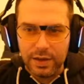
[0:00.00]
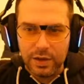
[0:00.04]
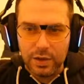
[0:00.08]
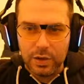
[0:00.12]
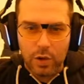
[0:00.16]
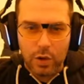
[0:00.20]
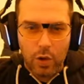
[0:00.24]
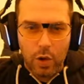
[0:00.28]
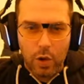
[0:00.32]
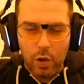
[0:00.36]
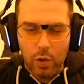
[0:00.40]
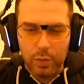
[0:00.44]

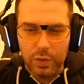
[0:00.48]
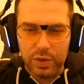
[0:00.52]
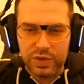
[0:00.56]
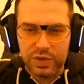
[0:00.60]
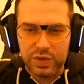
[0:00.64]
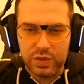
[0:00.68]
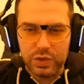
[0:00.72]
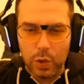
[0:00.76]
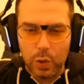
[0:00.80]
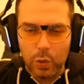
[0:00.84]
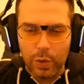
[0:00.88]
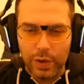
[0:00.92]
or almost
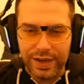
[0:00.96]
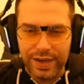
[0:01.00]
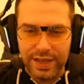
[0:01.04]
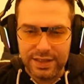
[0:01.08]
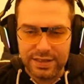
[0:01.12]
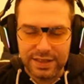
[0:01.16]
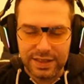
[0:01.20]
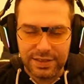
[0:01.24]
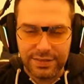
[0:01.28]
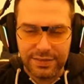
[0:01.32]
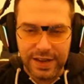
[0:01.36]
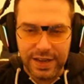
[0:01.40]
no one,
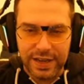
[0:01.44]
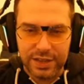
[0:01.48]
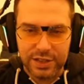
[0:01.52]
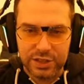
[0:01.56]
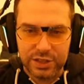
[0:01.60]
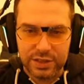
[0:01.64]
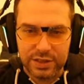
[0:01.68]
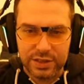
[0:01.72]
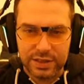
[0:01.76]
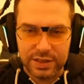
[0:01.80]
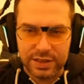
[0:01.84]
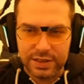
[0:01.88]
has
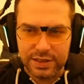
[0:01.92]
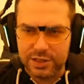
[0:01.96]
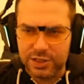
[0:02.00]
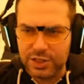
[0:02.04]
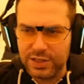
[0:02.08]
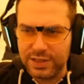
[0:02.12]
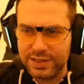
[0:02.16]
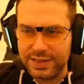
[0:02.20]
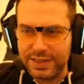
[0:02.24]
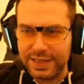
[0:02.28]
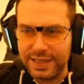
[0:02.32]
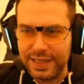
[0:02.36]
evasion. It's
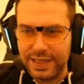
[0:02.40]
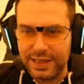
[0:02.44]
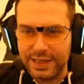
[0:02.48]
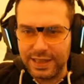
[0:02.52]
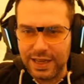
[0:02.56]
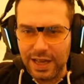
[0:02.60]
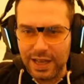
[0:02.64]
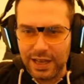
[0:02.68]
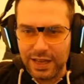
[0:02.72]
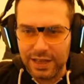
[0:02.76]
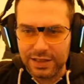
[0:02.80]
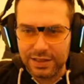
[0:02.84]
just
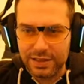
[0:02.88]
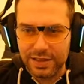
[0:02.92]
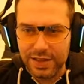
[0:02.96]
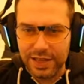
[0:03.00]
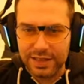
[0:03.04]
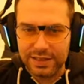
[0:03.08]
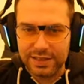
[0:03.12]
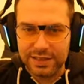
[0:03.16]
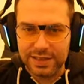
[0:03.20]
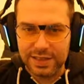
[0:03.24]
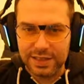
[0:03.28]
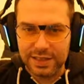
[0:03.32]
Gil-galad,
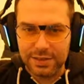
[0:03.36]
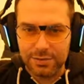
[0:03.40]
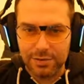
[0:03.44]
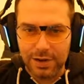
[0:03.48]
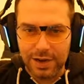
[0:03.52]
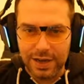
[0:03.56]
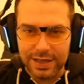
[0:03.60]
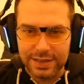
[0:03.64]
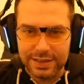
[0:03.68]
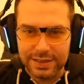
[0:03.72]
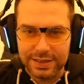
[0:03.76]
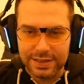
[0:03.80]
that's it,
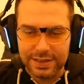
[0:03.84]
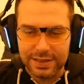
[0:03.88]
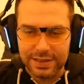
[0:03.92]
right?